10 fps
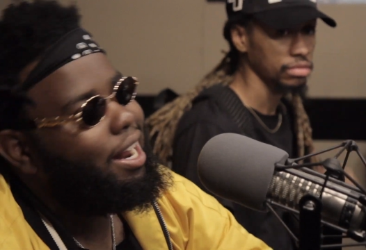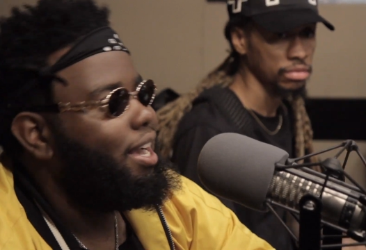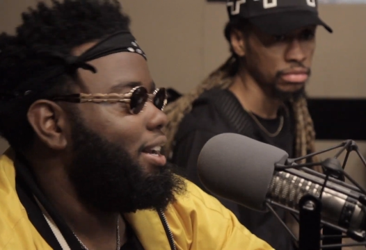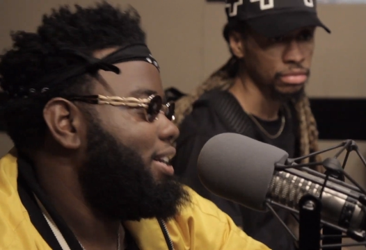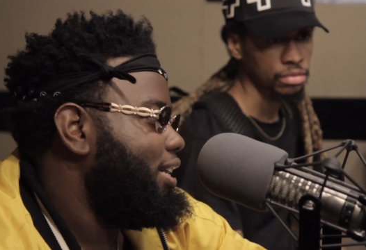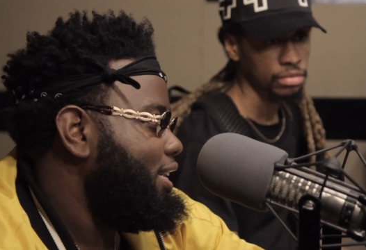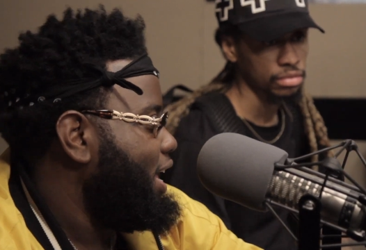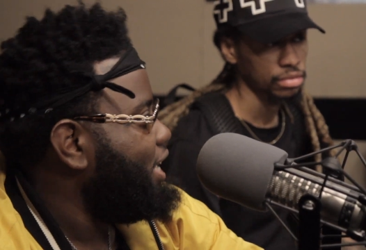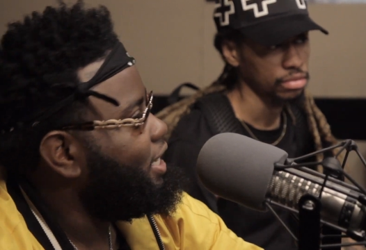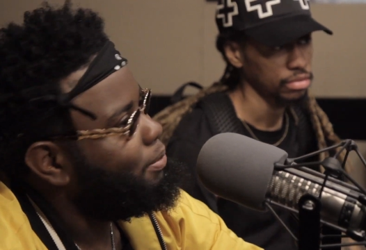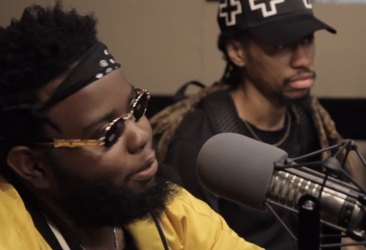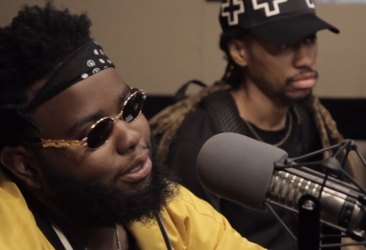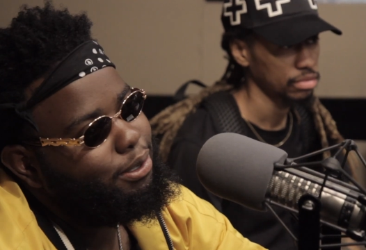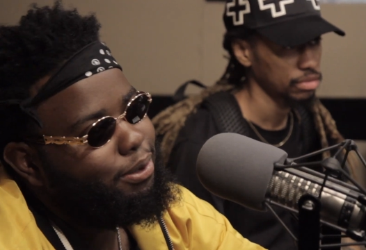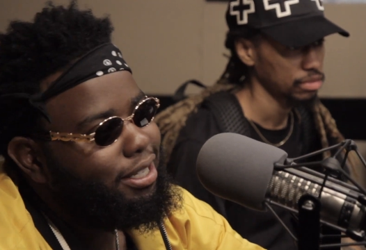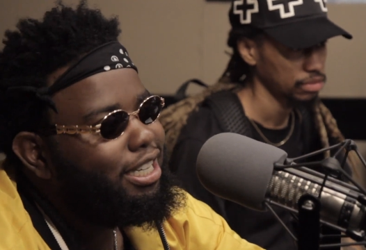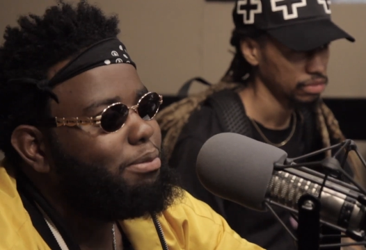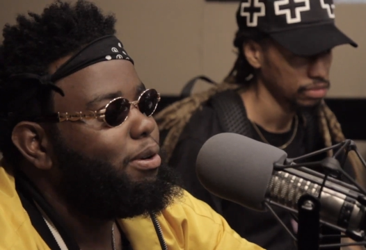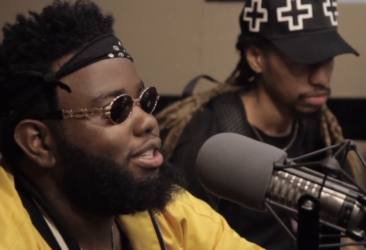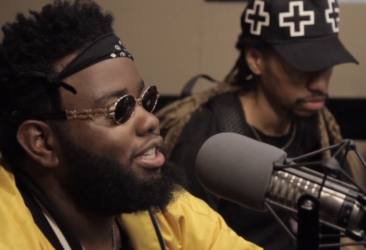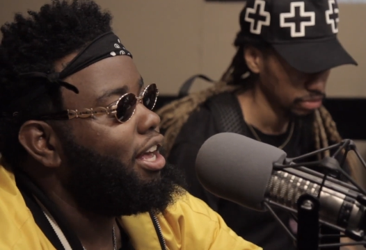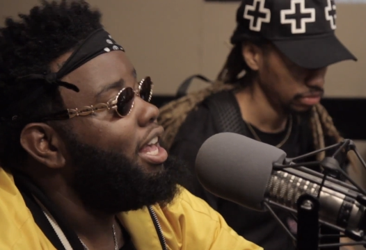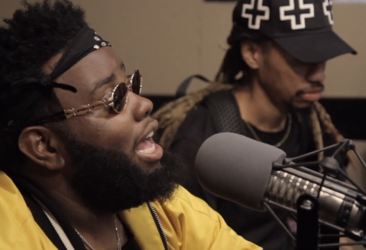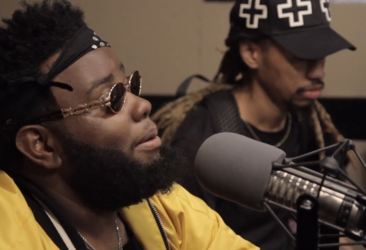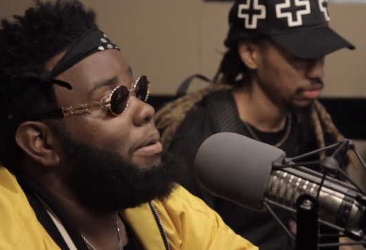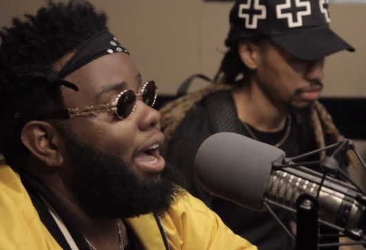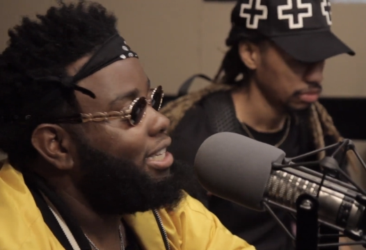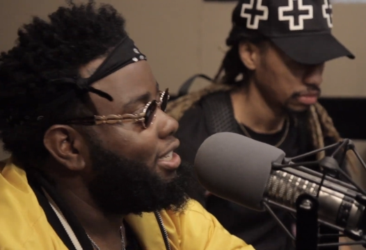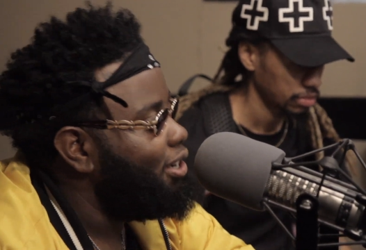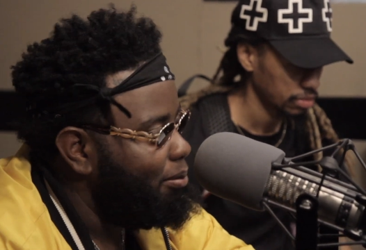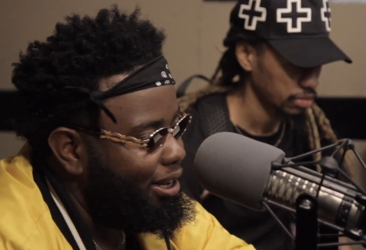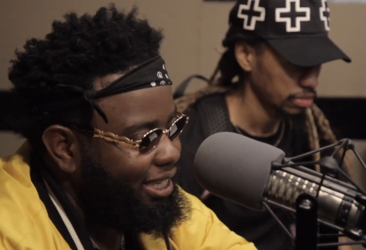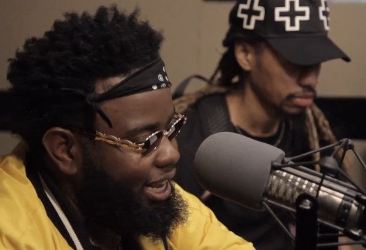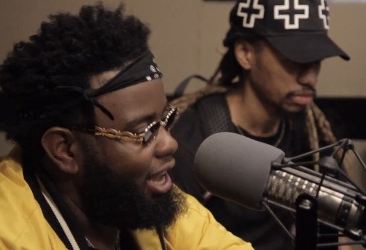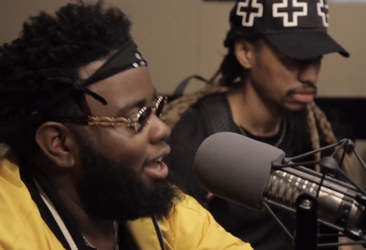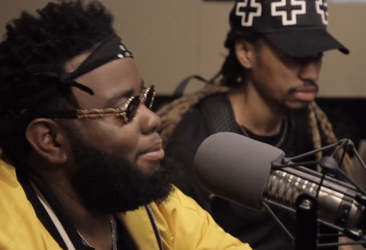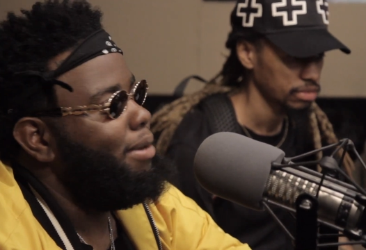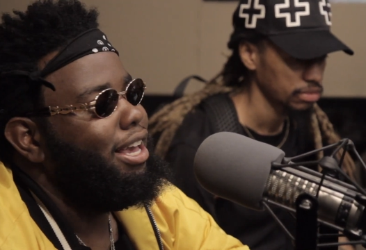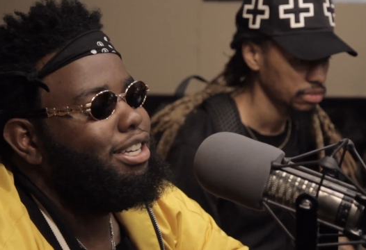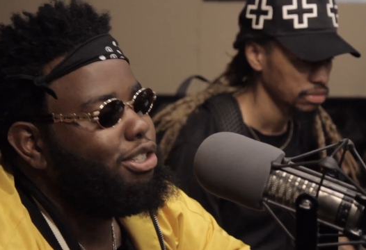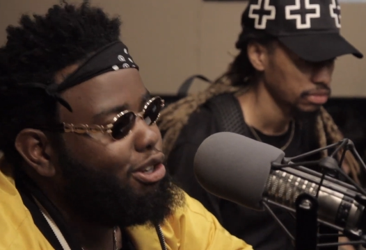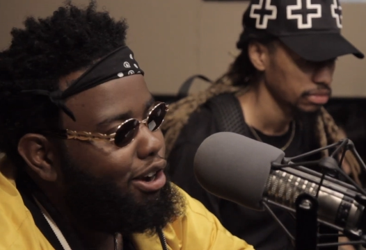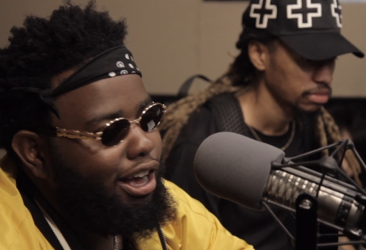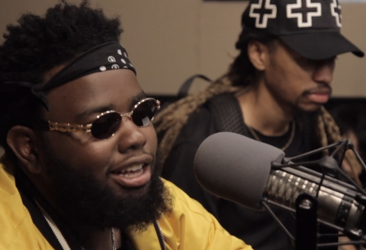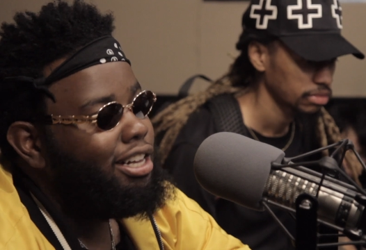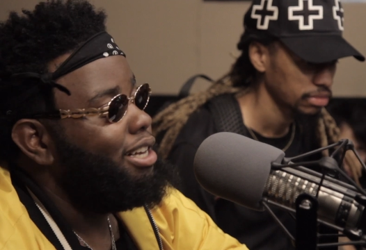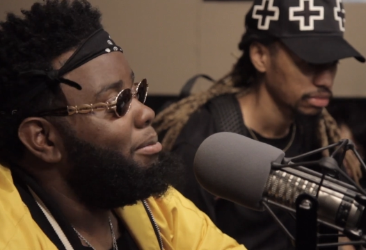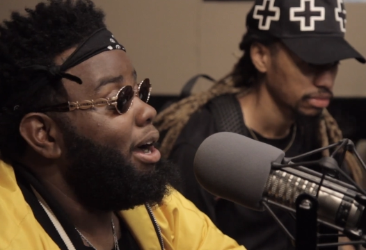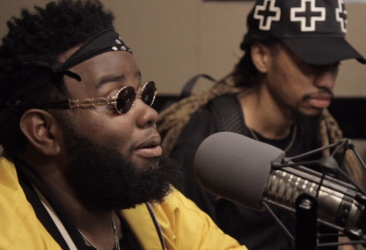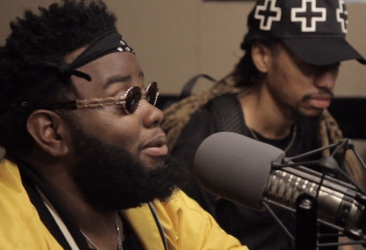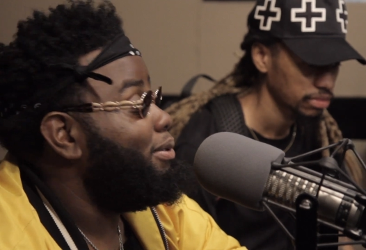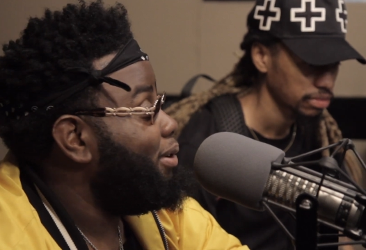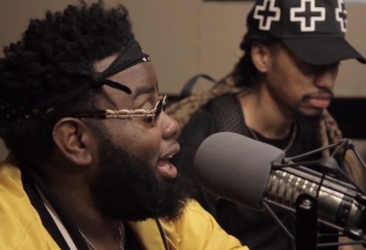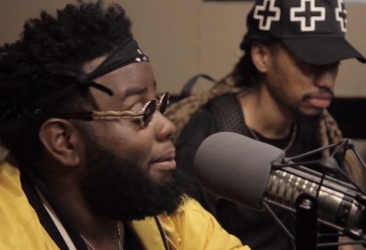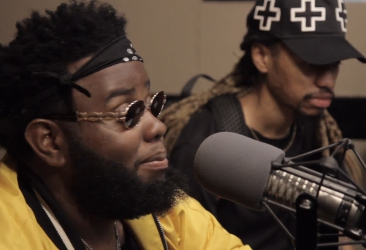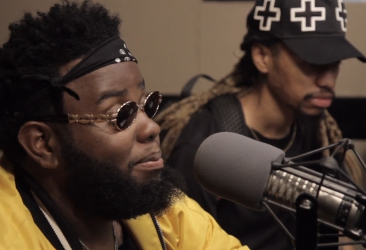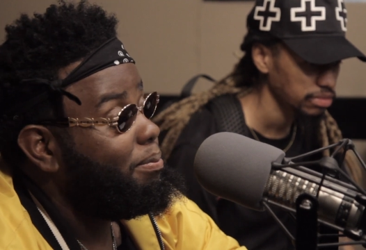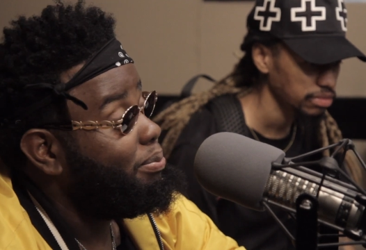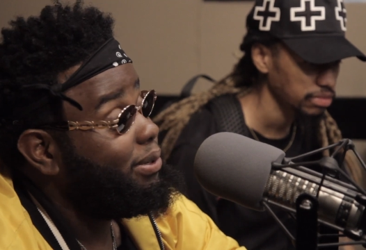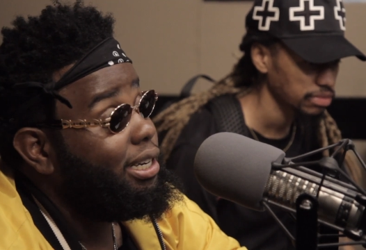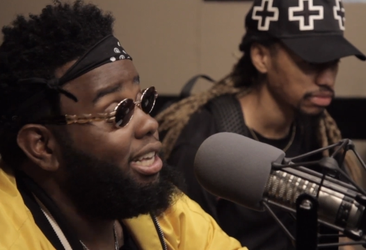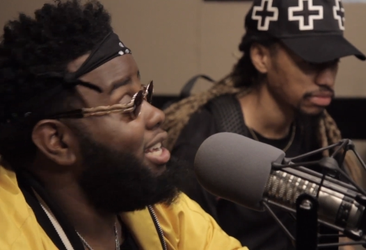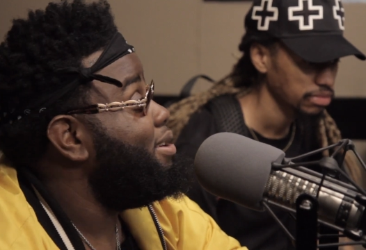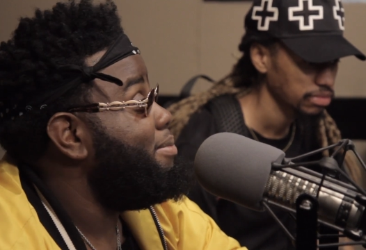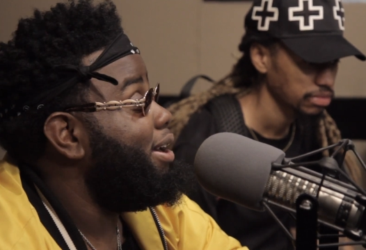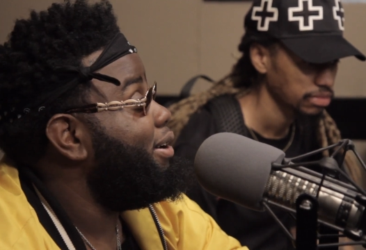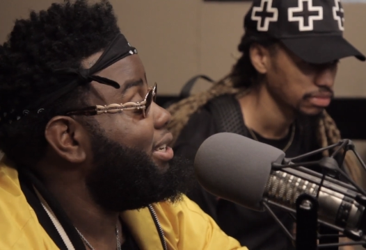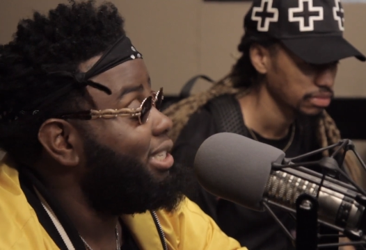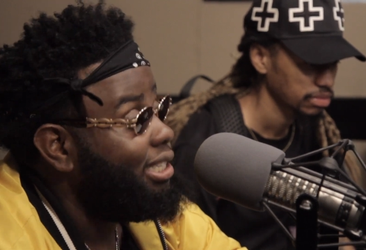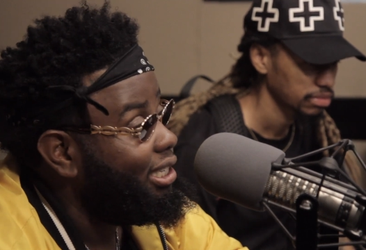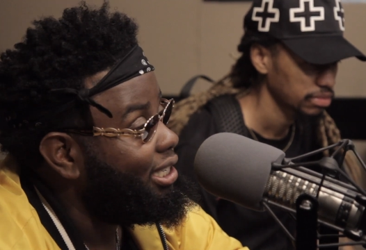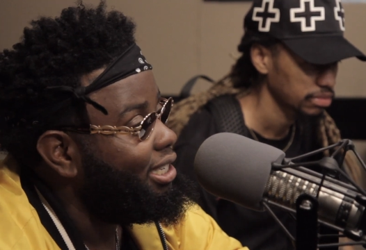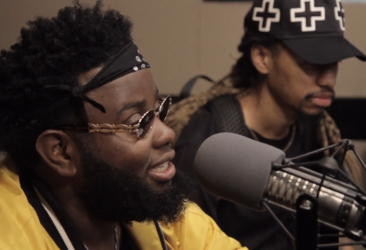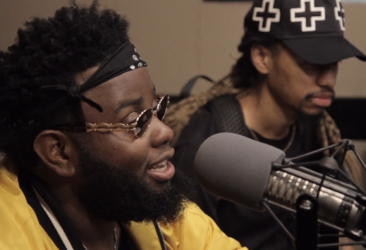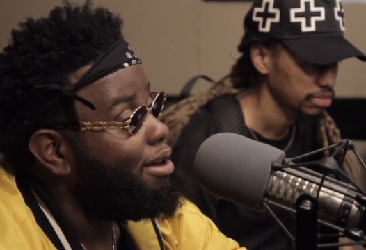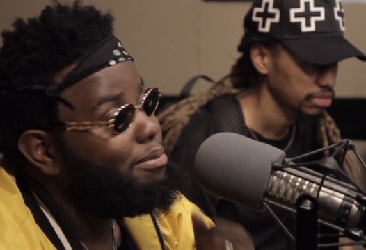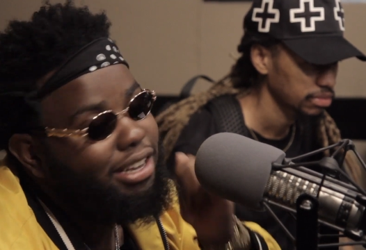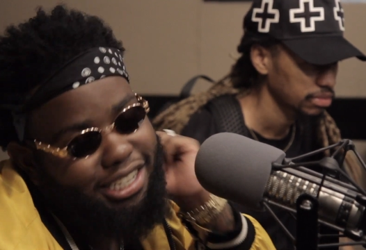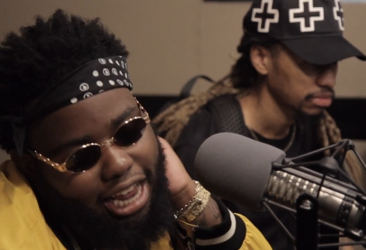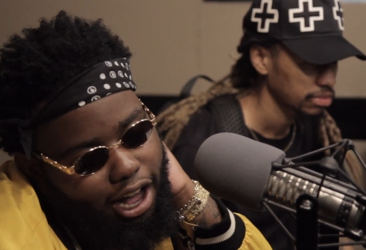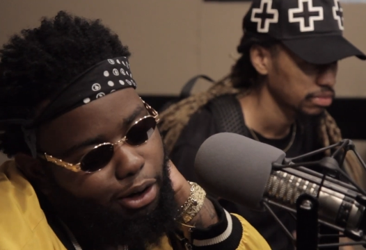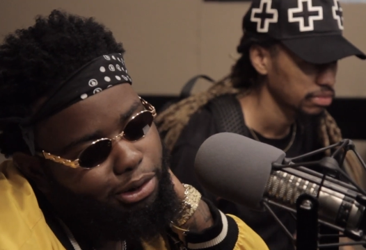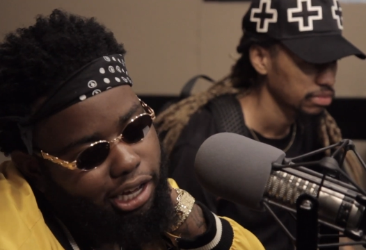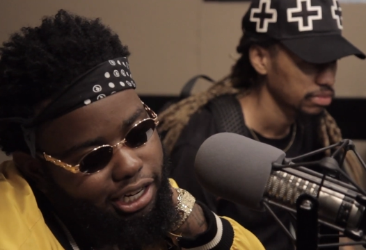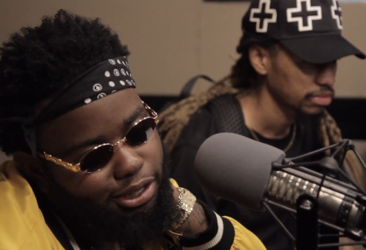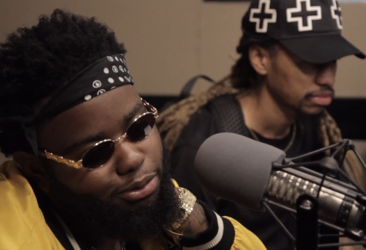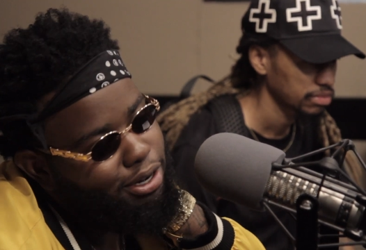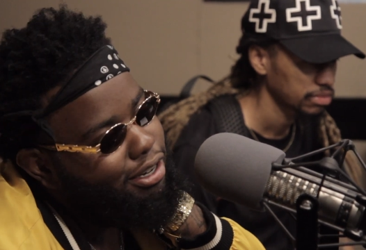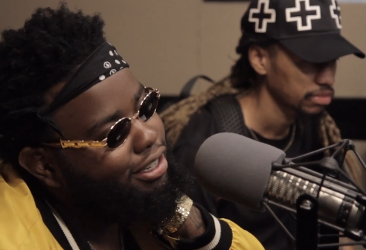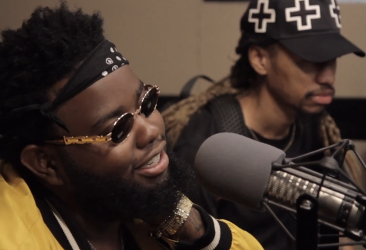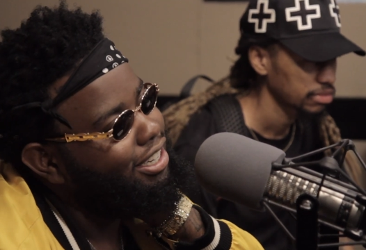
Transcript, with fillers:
Speaker 1: I gotta connect this person yeah. with this person. But I took my time, made yeah. sure I but I, when I send an email and CC yeah. something, it's like, okay, this real.